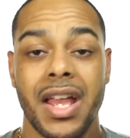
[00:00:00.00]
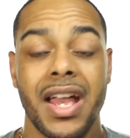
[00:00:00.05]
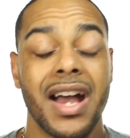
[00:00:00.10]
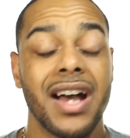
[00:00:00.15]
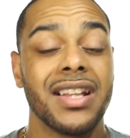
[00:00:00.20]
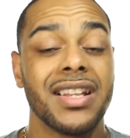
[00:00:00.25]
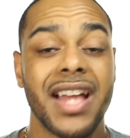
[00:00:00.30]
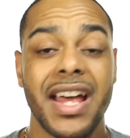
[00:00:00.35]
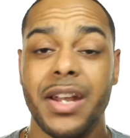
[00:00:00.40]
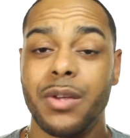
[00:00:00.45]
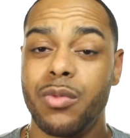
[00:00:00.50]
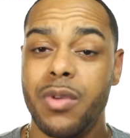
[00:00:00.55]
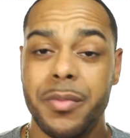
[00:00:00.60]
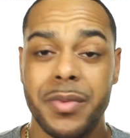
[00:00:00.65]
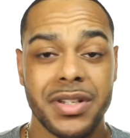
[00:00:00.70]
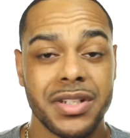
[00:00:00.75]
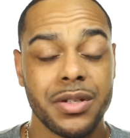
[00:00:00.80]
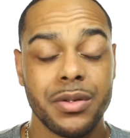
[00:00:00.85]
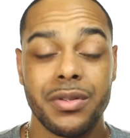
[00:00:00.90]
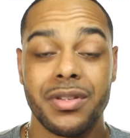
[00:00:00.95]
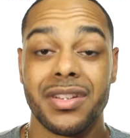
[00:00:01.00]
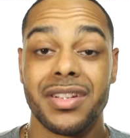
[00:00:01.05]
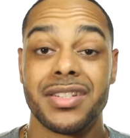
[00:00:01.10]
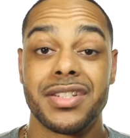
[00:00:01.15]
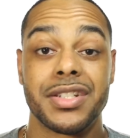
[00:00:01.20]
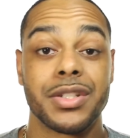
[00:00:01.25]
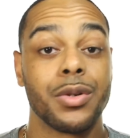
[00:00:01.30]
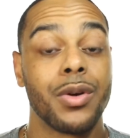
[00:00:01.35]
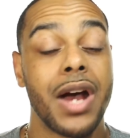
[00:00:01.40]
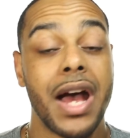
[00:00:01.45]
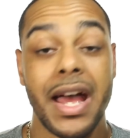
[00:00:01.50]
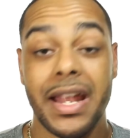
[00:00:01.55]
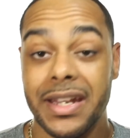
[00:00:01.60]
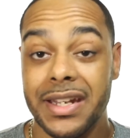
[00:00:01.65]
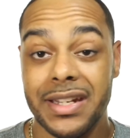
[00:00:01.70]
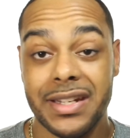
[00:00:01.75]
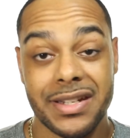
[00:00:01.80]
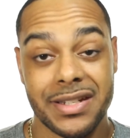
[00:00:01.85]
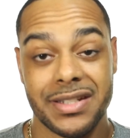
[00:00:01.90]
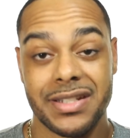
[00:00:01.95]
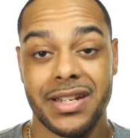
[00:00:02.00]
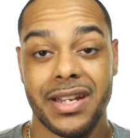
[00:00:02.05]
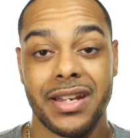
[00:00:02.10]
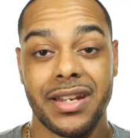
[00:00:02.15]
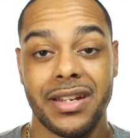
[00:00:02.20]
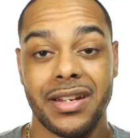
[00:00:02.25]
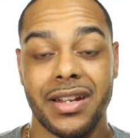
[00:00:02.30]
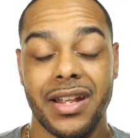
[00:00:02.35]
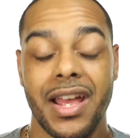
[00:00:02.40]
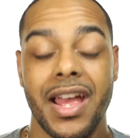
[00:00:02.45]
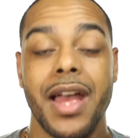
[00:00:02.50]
A lot of women do this, so I need to say it.